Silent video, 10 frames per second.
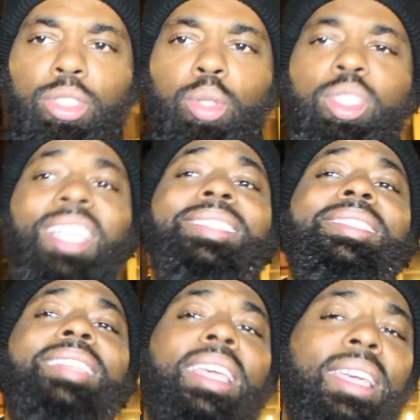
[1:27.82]
So just
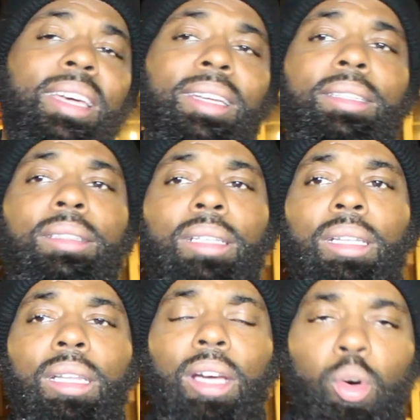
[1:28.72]
seeing
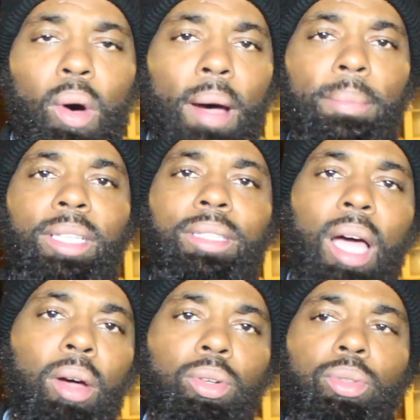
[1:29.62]
Laquan
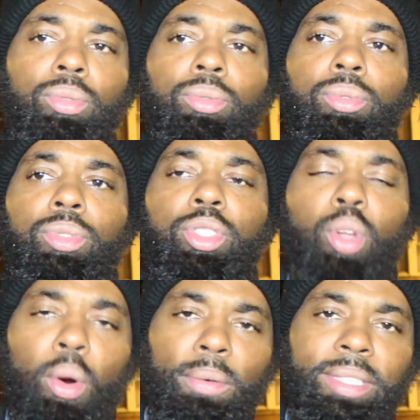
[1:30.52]
McDonald
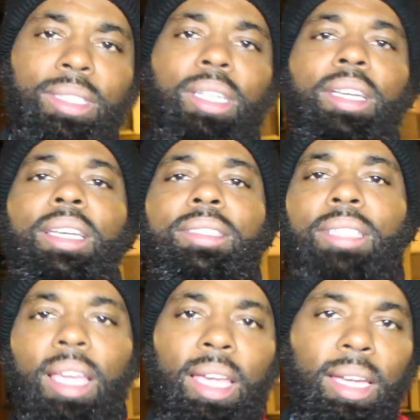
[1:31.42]
story to
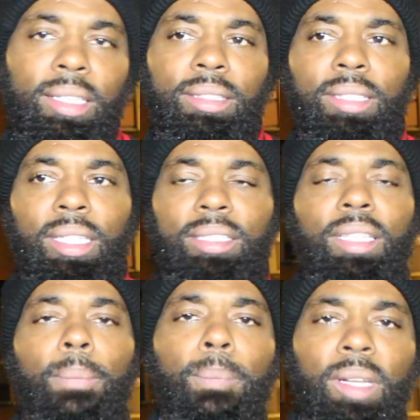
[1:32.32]
its end and to its
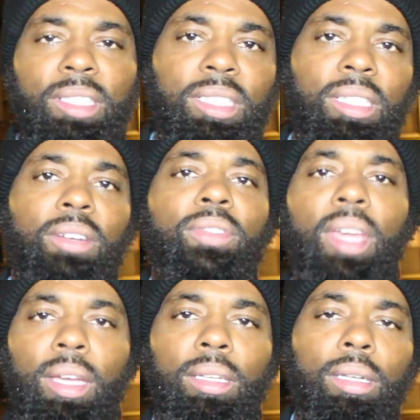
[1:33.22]
completion of
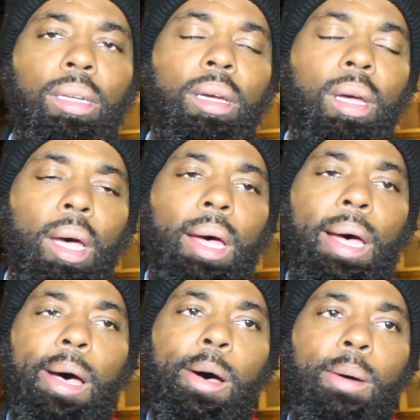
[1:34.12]
getting
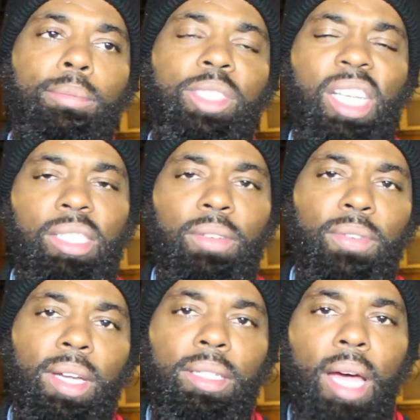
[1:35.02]
Jason
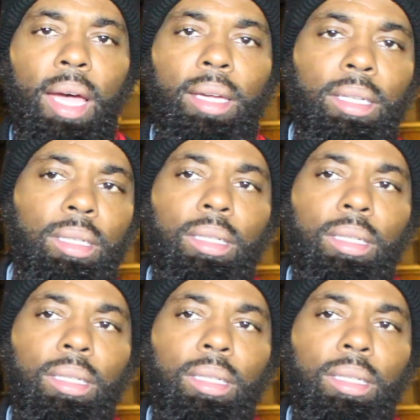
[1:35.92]
Van Dyke